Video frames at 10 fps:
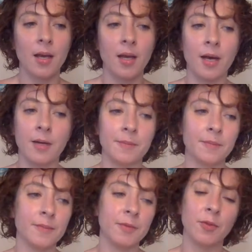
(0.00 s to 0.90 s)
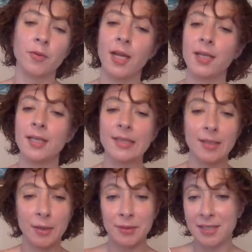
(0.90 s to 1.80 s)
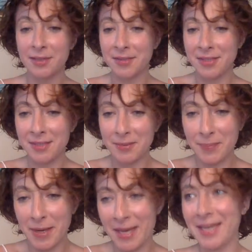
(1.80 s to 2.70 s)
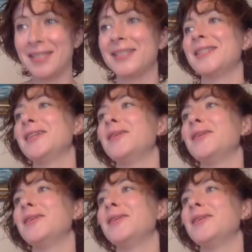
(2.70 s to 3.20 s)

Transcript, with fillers: Um, orient ourselves in space,